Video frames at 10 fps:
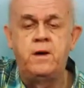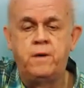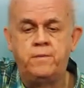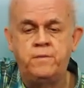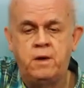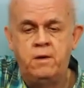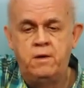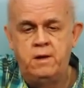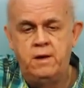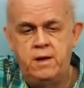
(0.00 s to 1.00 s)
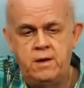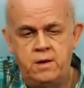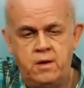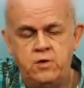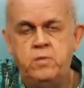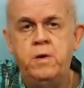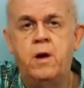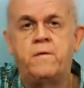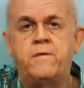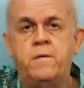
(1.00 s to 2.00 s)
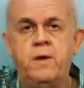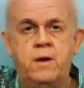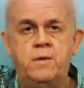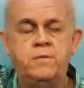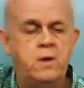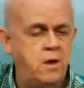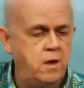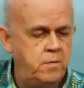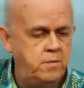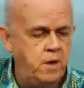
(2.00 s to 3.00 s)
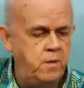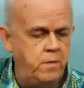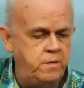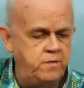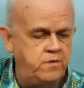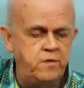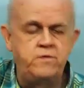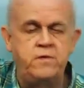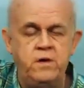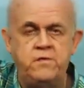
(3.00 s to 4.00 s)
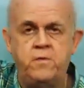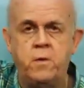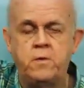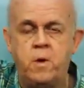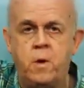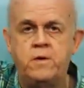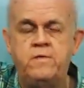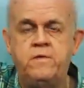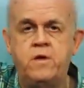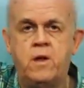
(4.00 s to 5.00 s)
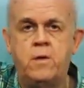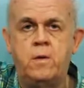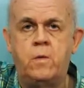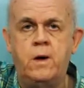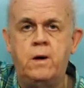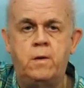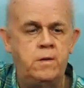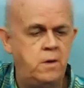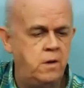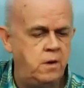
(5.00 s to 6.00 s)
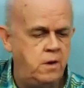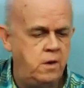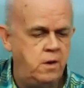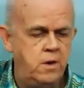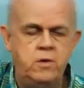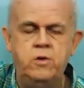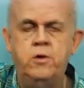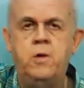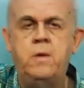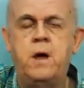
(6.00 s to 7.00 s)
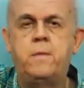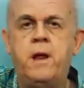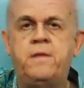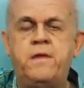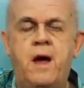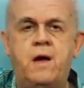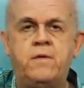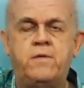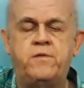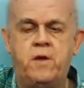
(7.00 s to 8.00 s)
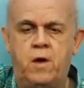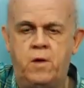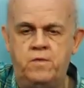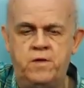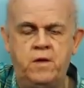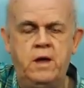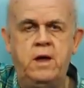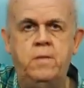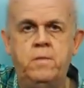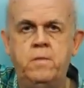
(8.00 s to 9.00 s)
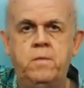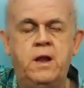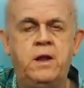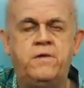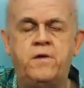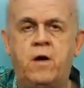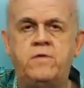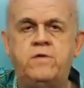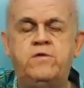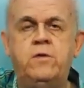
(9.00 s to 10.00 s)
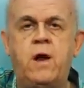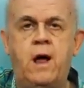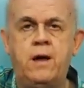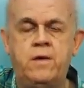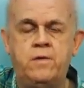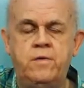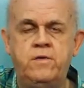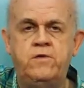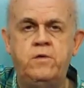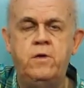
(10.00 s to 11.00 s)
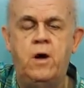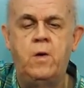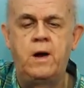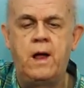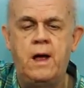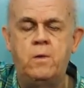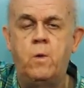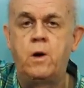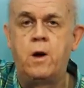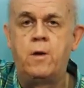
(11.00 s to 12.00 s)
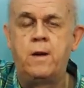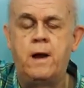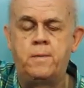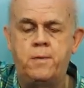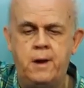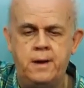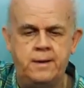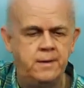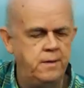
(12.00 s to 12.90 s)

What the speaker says: there, and you build from there. But with just these 4 chords, if you learn them well, you'll be able to play thousands of songs, and many songs that you like, that you know and like and want to learn how to play.